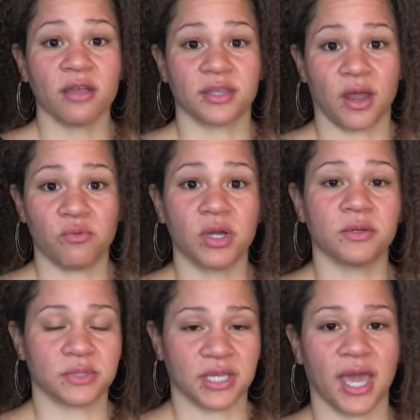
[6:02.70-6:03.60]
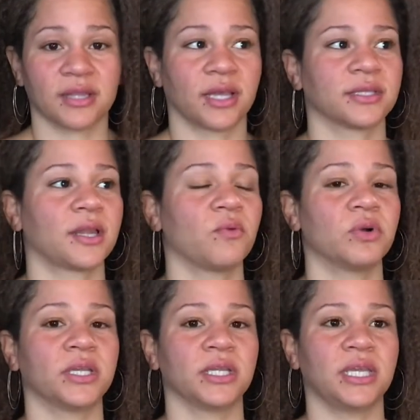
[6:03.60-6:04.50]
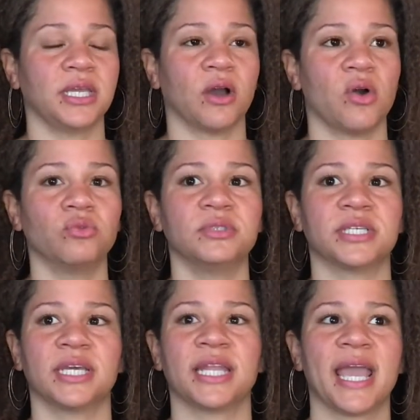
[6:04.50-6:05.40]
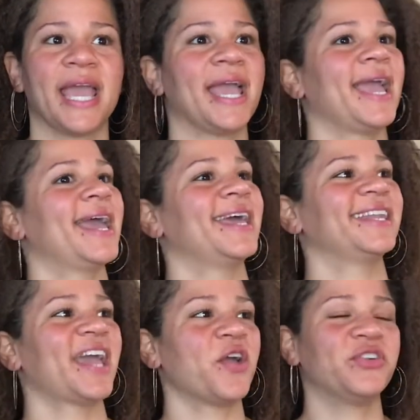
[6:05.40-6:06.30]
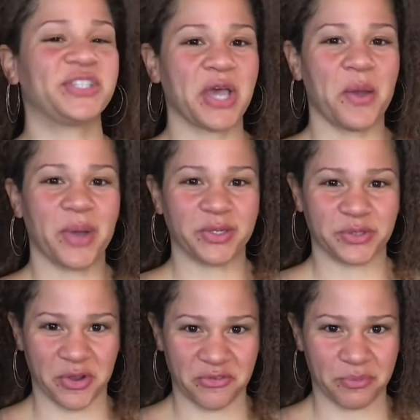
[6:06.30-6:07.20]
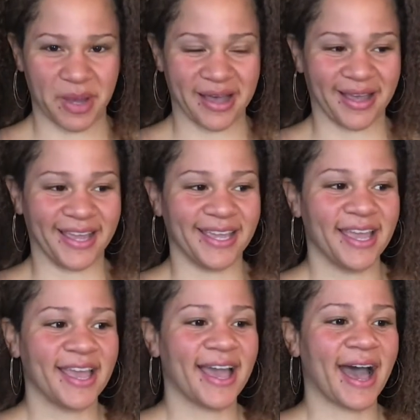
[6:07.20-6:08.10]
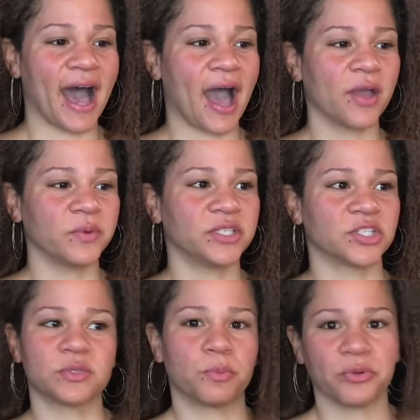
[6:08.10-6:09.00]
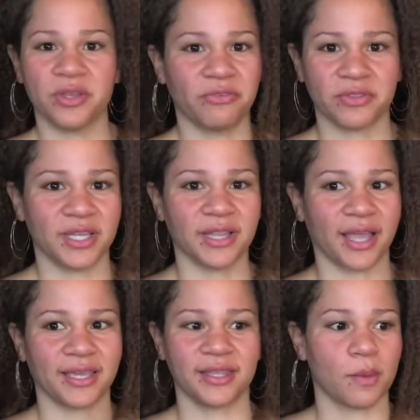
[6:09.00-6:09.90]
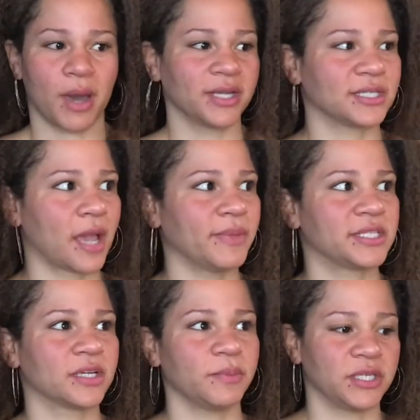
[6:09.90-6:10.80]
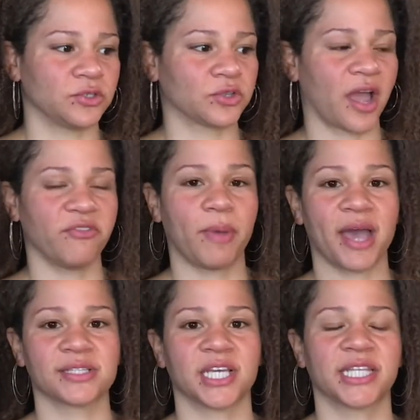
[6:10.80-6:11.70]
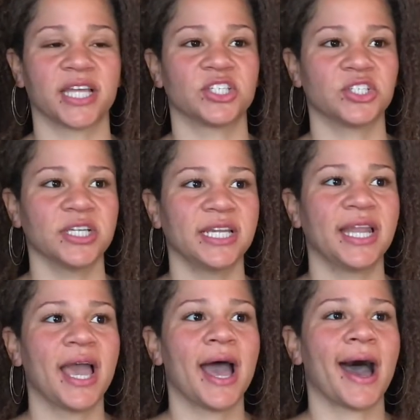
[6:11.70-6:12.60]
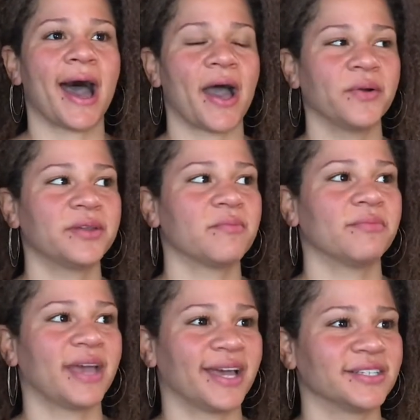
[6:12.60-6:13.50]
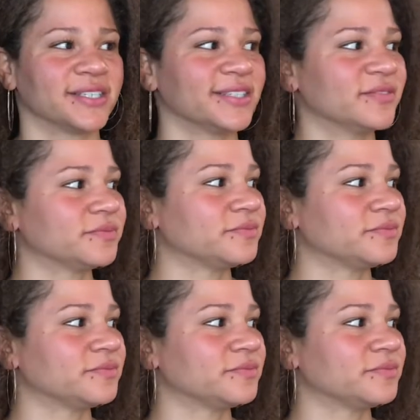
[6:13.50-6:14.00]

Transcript: that I wanted. It was the Cadillac that I wanted. He owned it. And every time I drove by, I would just briefly, like in the amount of time it took me to drive past on that street, I would imagine